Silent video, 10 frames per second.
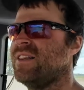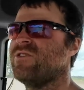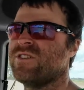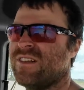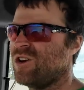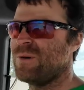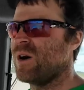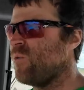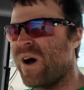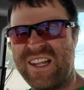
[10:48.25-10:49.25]
There's a little bit
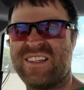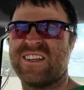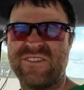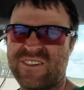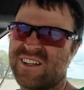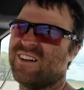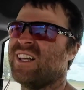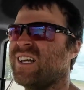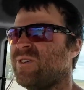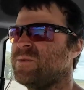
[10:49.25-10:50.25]
of white stuff on there,
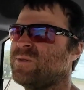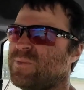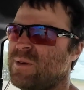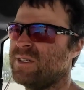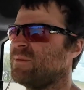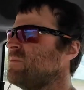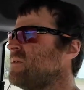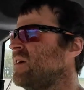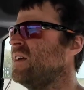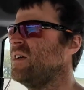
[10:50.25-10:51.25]
like almost maybe
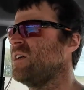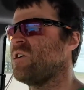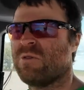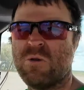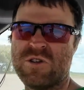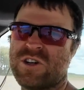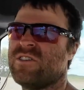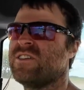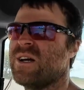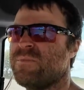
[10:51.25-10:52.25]
some corrosion or
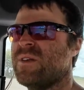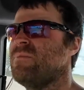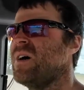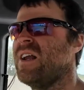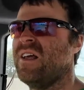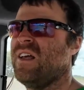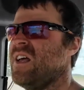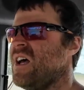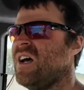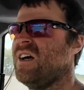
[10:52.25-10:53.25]
something, but
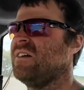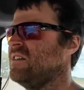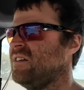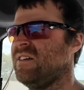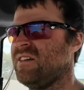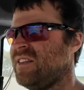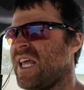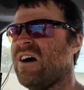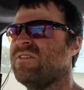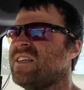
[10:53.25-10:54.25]
on the
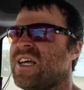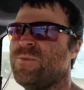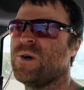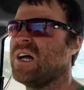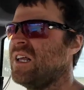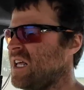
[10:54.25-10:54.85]
outside. But